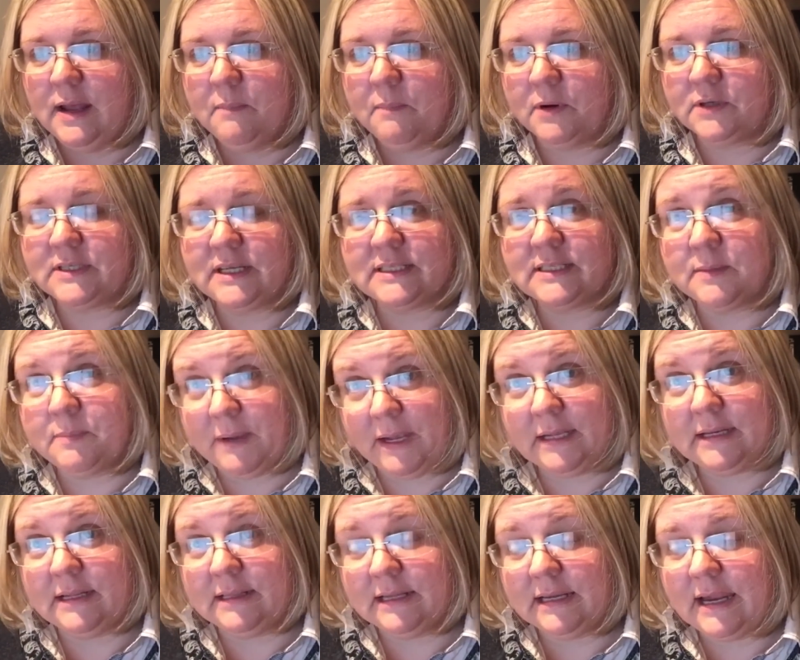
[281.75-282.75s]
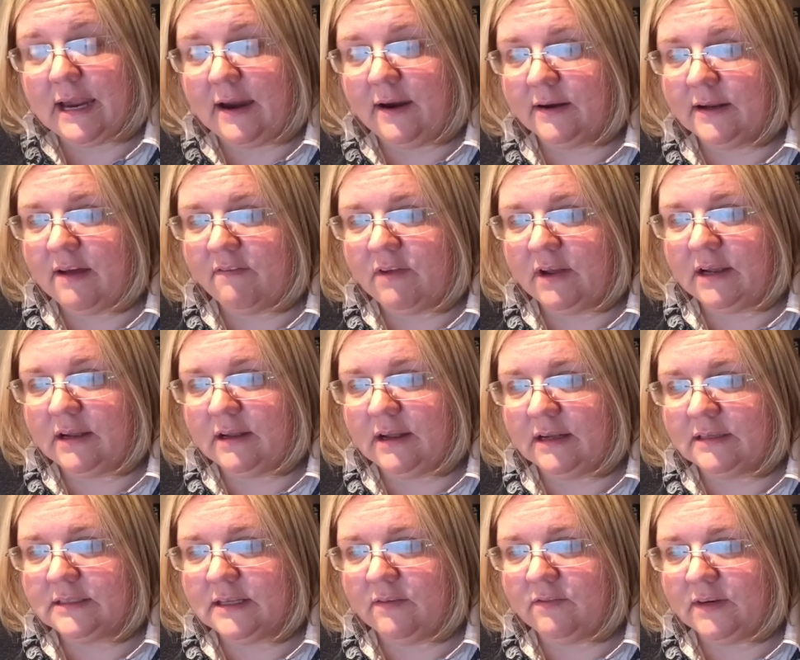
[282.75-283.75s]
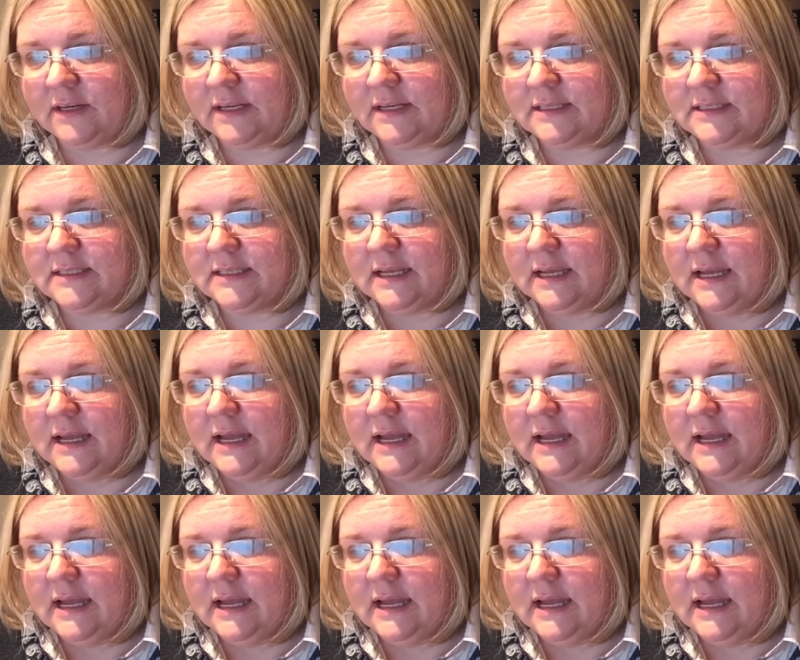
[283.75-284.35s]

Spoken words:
participate in the caregiving activities.